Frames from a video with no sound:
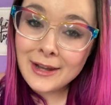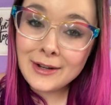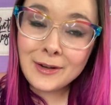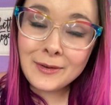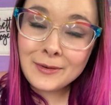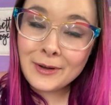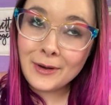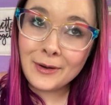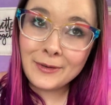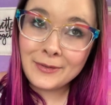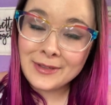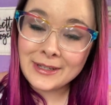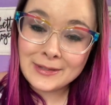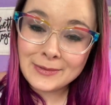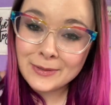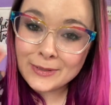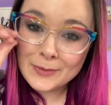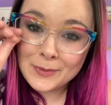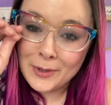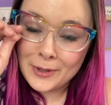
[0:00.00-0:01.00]
don't know if this
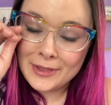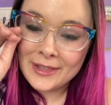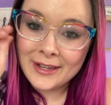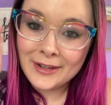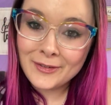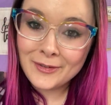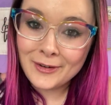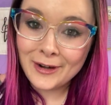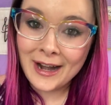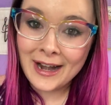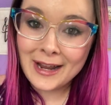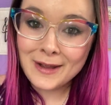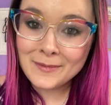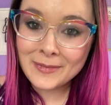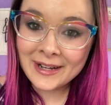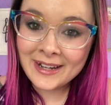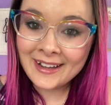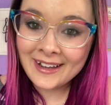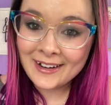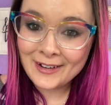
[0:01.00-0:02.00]
was worth it for
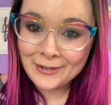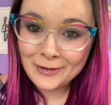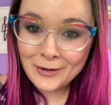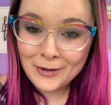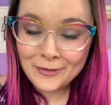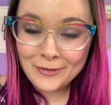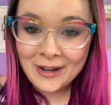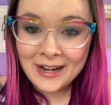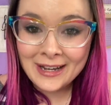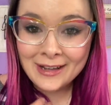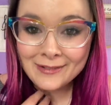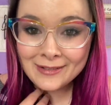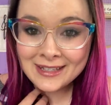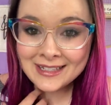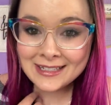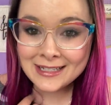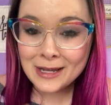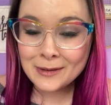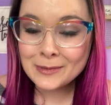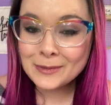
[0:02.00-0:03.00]
anybody. I don't know if any of
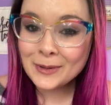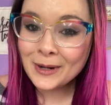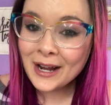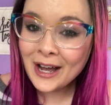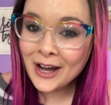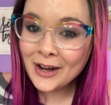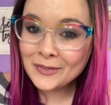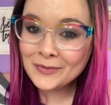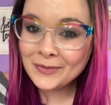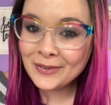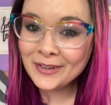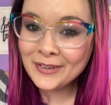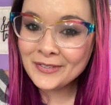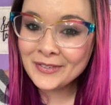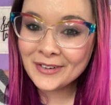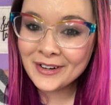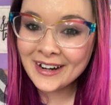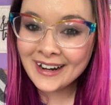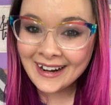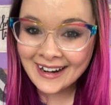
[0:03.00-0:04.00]
these tips were helpful
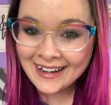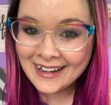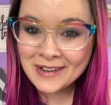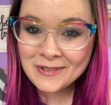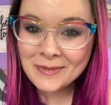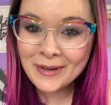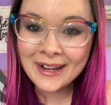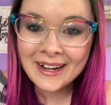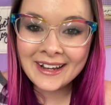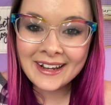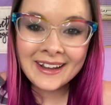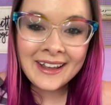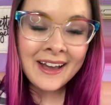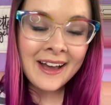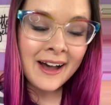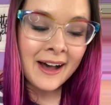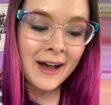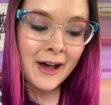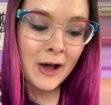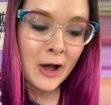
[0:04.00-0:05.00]
for anybody.
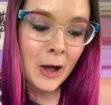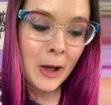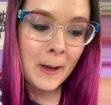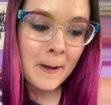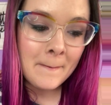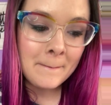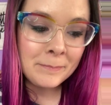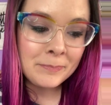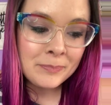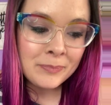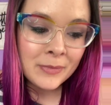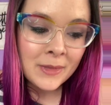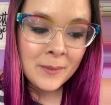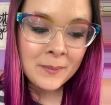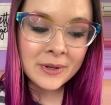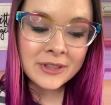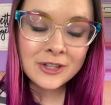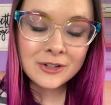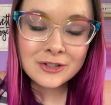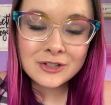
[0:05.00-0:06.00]

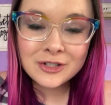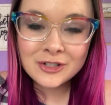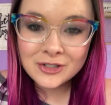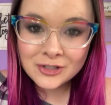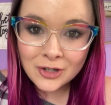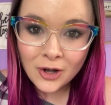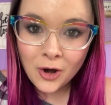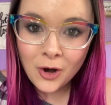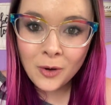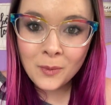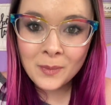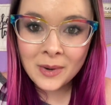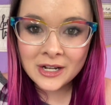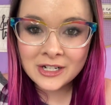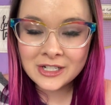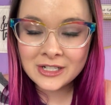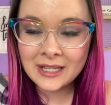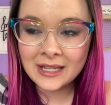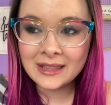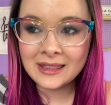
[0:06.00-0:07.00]
But there's so
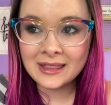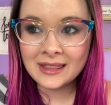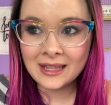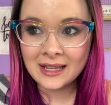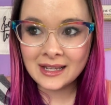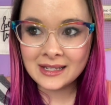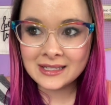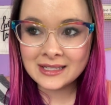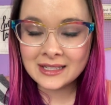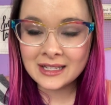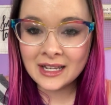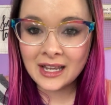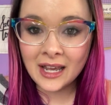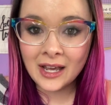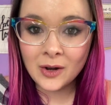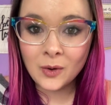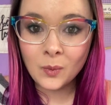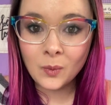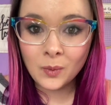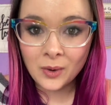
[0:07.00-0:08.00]
much that this
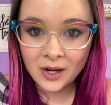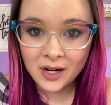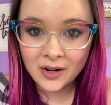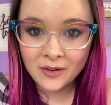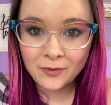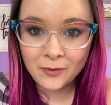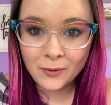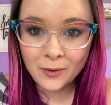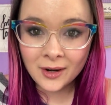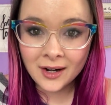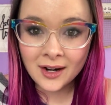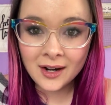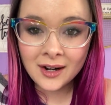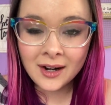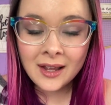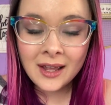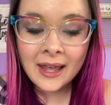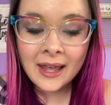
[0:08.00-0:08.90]
can work for.